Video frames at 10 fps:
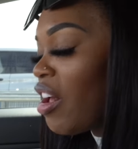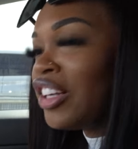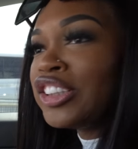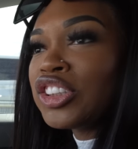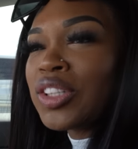
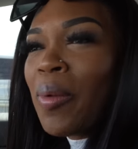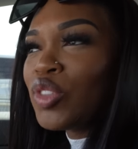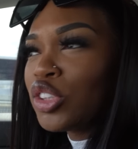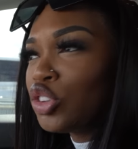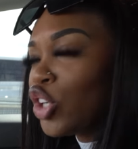It's
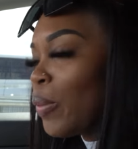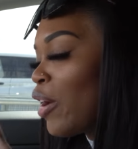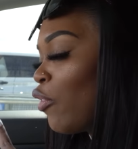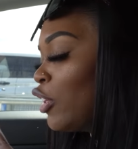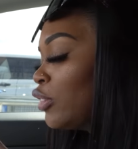
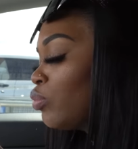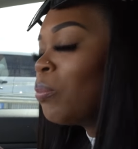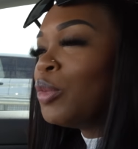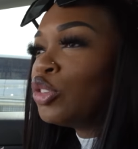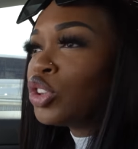strawberry with
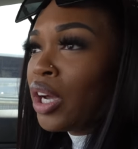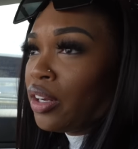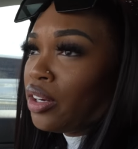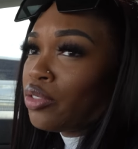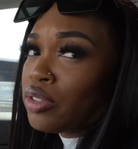milk
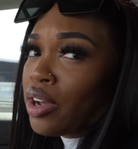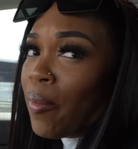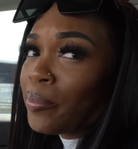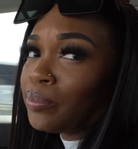chocolate on top.